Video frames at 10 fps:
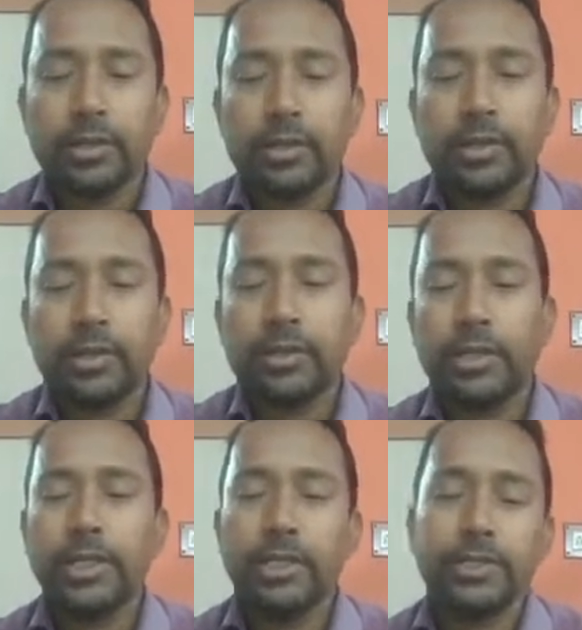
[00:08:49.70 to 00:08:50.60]
like
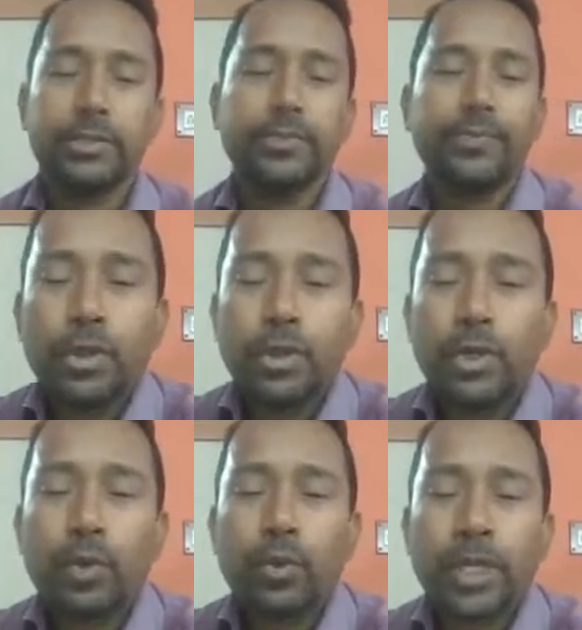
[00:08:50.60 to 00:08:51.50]
this. Now
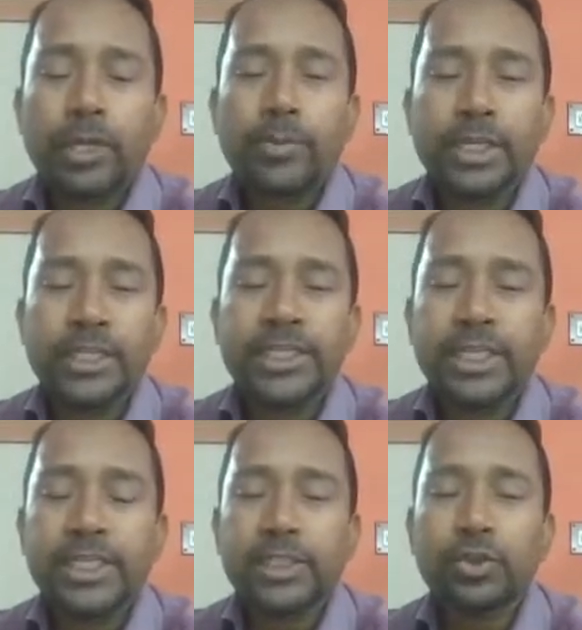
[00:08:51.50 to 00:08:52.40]
whatever the changes you
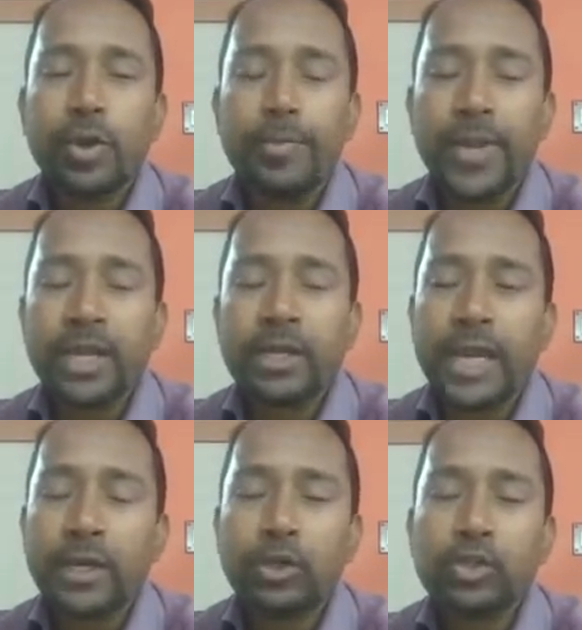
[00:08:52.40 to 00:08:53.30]
have made, that
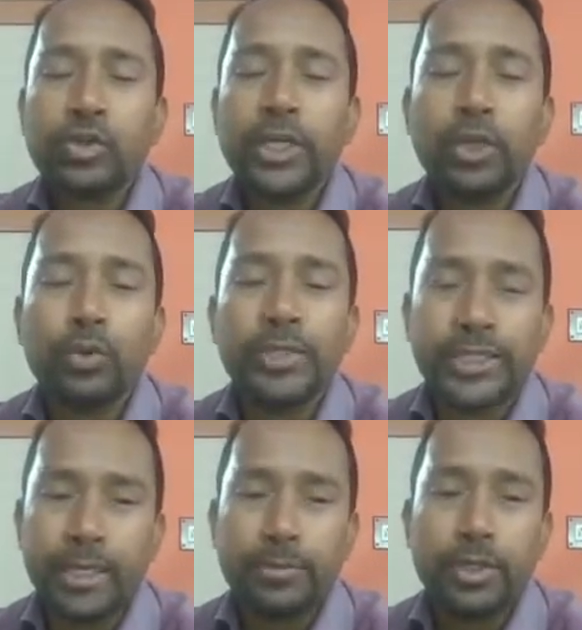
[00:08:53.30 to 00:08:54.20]
also need to be saved.
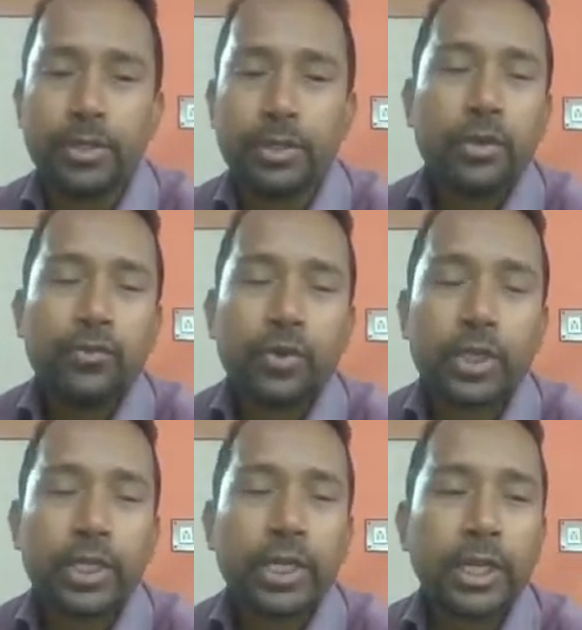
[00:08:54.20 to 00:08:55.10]
For that,
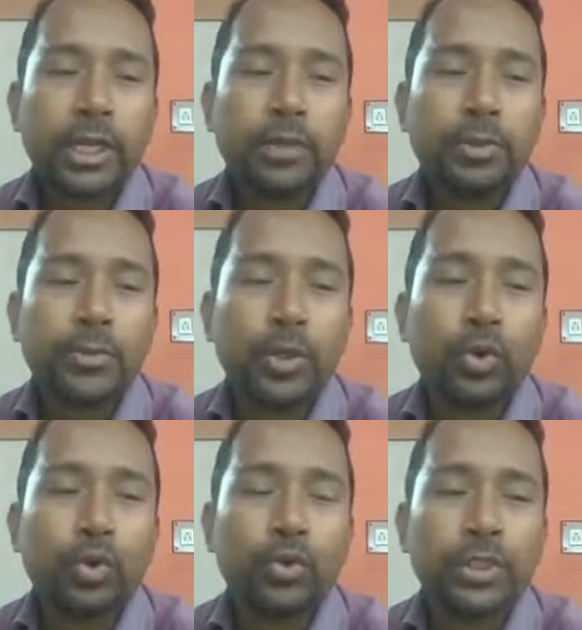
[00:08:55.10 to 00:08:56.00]
again we will go to
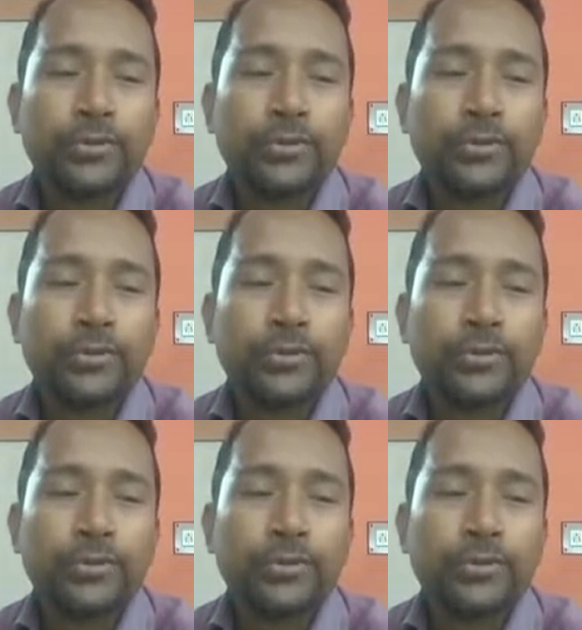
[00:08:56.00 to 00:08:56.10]
this File